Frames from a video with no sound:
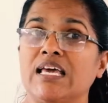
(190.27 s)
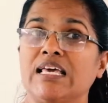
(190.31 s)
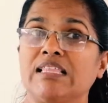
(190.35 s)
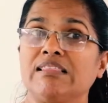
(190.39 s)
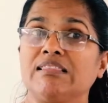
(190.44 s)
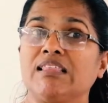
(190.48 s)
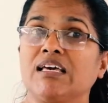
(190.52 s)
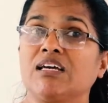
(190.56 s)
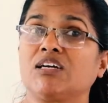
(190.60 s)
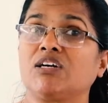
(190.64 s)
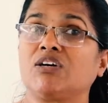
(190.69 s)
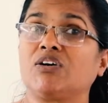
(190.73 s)

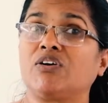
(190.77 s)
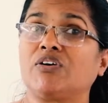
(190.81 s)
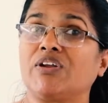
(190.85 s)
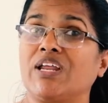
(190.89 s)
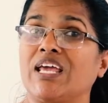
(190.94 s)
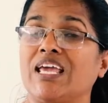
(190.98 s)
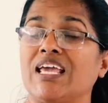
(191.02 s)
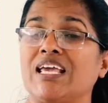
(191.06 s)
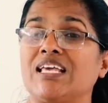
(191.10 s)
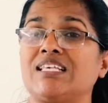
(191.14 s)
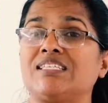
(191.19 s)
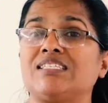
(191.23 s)
the
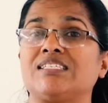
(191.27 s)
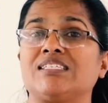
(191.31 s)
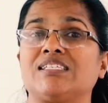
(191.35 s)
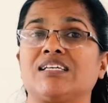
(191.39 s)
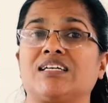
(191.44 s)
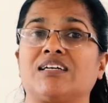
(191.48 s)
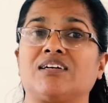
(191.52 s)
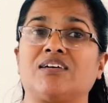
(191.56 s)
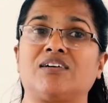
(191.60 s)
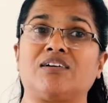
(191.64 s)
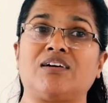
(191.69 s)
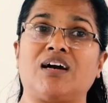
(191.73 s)
greased
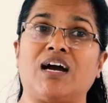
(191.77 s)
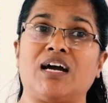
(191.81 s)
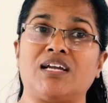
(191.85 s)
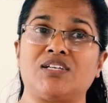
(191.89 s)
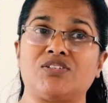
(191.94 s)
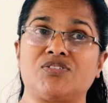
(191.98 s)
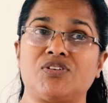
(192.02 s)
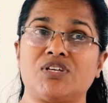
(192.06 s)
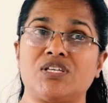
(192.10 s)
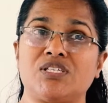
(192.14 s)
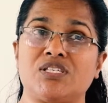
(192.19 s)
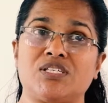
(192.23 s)

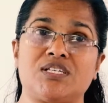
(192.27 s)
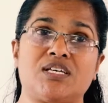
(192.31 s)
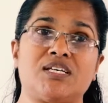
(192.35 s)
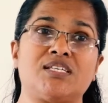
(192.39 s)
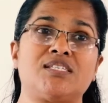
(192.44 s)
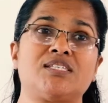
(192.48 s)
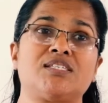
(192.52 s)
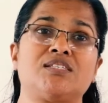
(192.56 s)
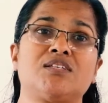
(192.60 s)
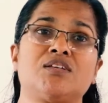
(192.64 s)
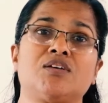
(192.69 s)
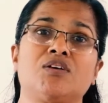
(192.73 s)

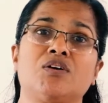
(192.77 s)
cartridges